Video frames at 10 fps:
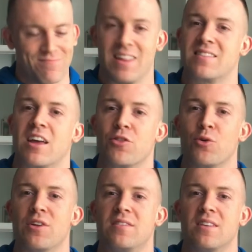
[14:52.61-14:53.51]
Let's get through
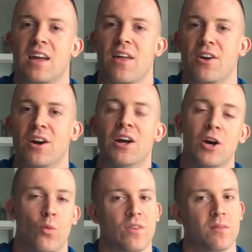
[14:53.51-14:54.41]
this together
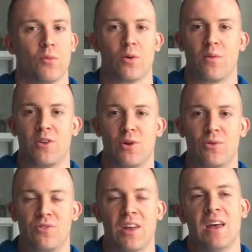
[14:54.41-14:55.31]
with some more
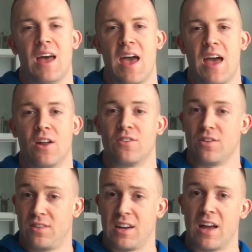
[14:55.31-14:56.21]
reviews And I'll talk
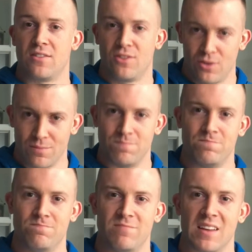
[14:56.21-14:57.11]
to you guys soon.
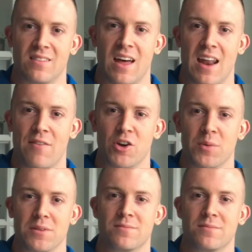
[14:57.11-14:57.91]
Thanks a lot and have a good one.